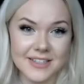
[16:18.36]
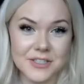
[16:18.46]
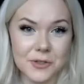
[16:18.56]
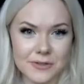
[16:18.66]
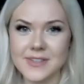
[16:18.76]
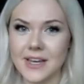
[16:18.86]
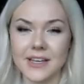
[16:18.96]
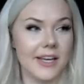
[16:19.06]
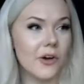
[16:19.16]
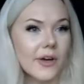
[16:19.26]
and,
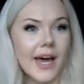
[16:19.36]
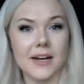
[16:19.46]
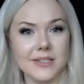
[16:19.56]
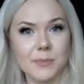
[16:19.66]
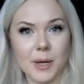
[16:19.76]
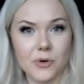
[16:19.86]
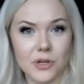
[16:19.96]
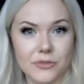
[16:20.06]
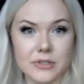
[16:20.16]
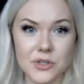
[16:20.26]
saying like, how does my
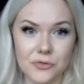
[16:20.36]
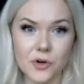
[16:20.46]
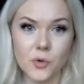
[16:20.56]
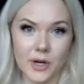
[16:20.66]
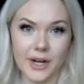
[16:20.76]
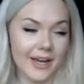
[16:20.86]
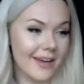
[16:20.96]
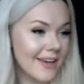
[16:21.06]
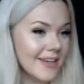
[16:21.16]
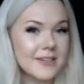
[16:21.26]
body feel different when
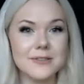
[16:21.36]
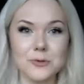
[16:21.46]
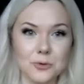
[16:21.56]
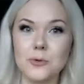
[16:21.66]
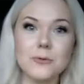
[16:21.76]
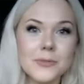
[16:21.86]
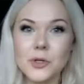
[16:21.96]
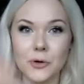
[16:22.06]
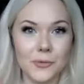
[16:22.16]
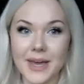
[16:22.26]
I do,
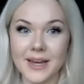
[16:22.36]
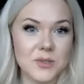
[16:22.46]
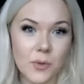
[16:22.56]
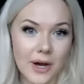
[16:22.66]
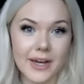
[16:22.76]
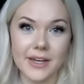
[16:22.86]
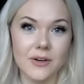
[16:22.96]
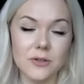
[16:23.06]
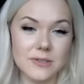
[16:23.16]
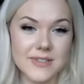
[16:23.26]
X,
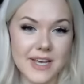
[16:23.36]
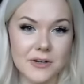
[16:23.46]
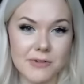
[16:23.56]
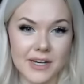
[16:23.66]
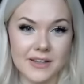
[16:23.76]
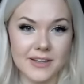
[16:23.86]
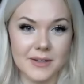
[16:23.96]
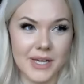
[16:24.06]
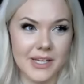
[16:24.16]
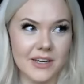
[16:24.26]
Y, or Z, rather
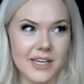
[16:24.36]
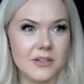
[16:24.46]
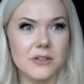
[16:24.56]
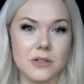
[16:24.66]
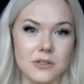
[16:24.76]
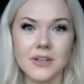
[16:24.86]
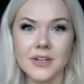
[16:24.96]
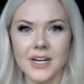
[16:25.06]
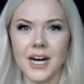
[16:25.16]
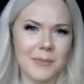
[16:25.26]
than being like, oh,
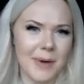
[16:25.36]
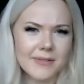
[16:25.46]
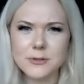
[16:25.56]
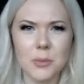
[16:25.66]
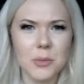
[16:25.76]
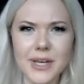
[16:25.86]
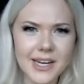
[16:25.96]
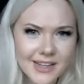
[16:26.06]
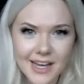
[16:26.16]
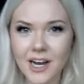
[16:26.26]
I'm having trouble
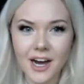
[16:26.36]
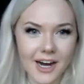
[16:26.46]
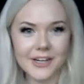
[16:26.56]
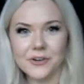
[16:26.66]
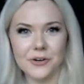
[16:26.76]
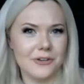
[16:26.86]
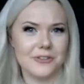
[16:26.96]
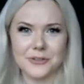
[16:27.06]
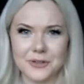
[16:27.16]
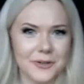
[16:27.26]
hitting that high
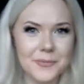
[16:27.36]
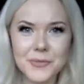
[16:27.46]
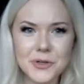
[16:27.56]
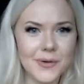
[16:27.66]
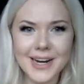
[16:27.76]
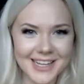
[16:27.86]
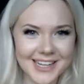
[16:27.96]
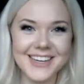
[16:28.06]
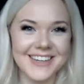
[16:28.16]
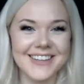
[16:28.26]
note or,
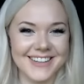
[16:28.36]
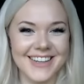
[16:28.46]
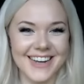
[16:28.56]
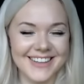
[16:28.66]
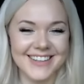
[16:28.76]
anything like